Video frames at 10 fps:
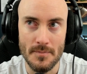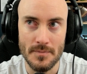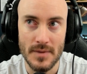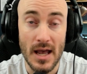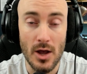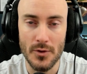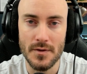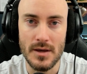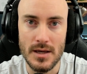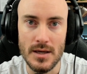
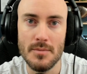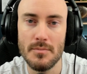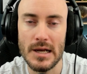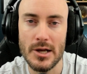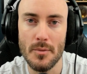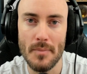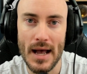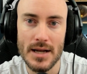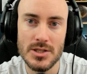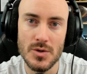healthy Pleco
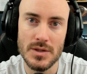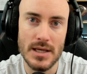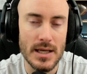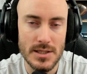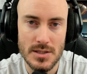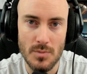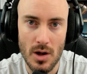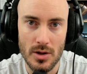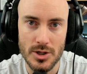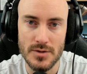back to, and then get a
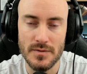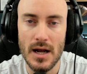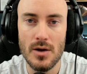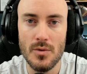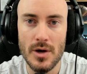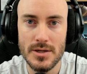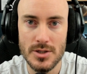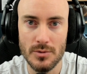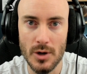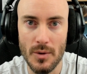smaller juvenile one
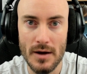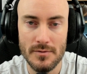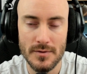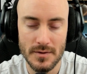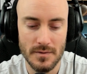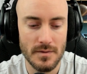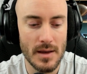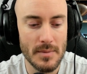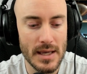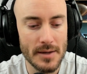to grow out for
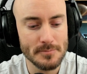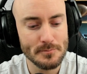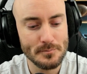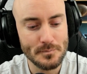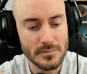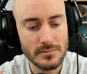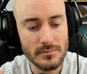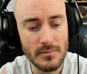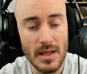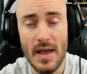them again.
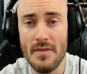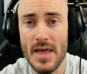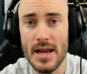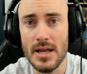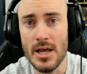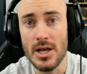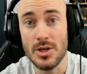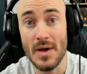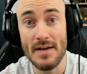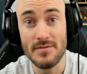And then
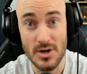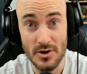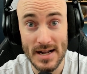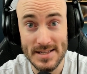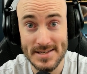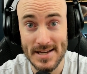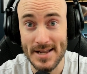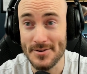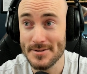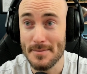you have Nerite
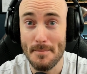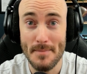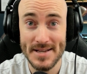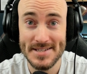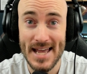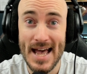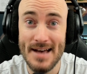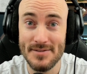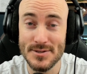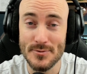snails, must
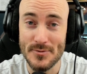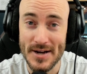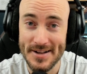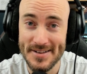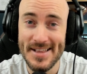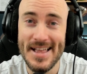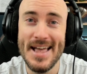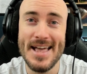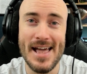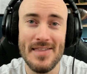have as well.
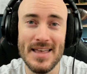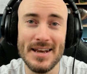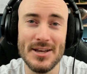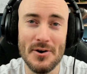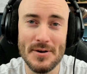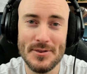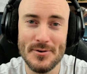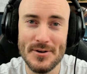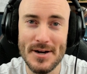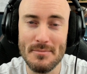And then going
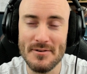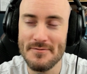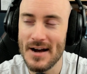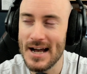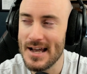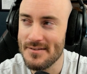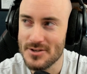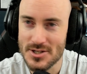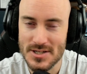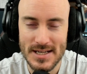through to number 5,
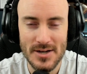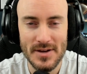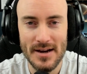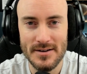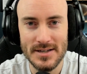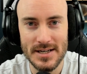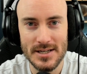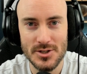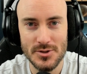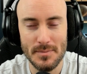just
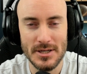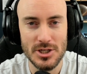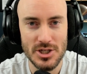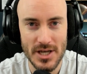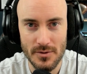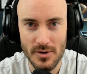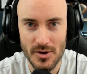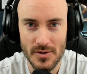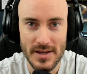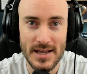Neo-Caridina shrimp in
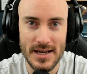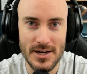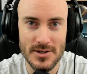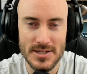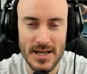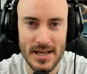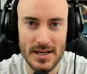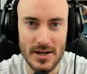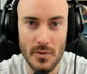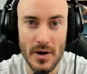general in your tank
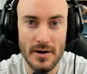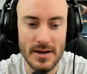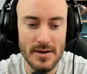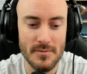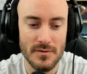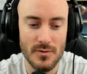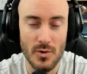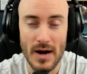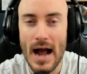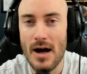and aquarium
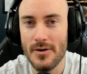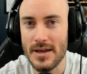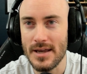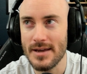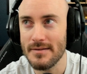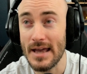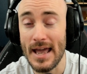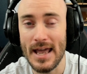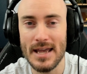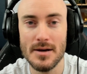for algae
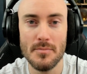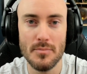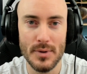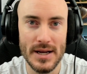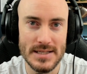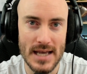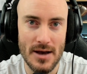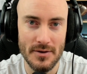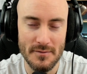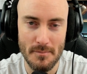and
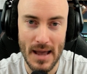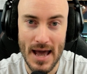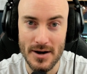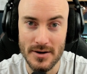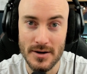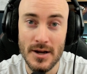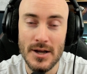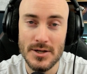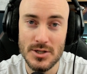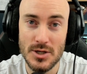breakdown of matter
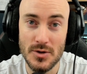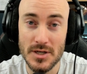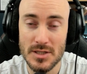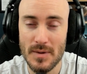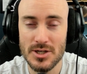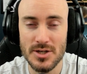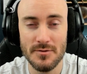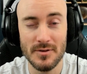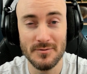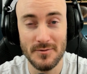too, especially
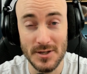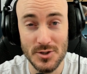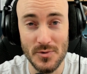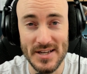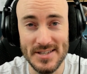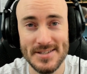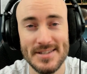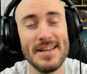from fish waste.